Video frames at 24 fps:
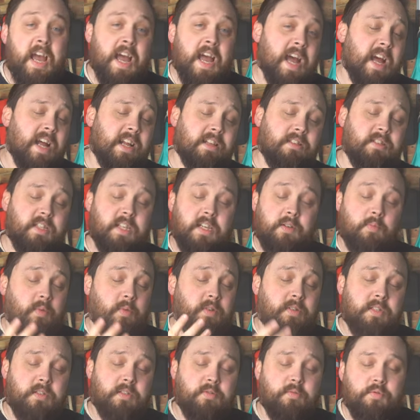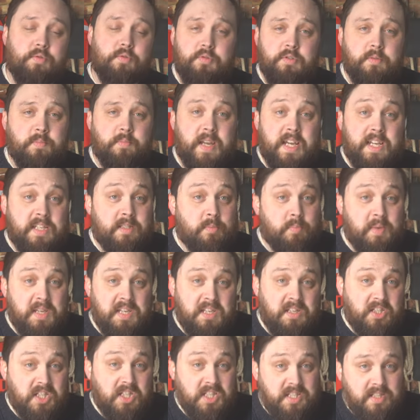And yeah, we still call them
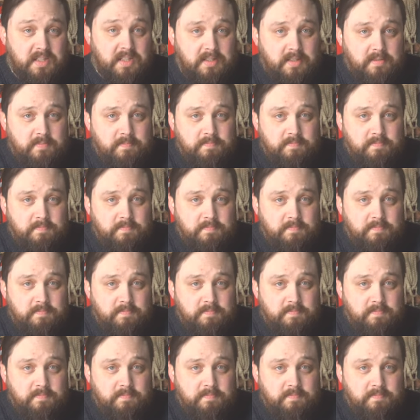SPGs.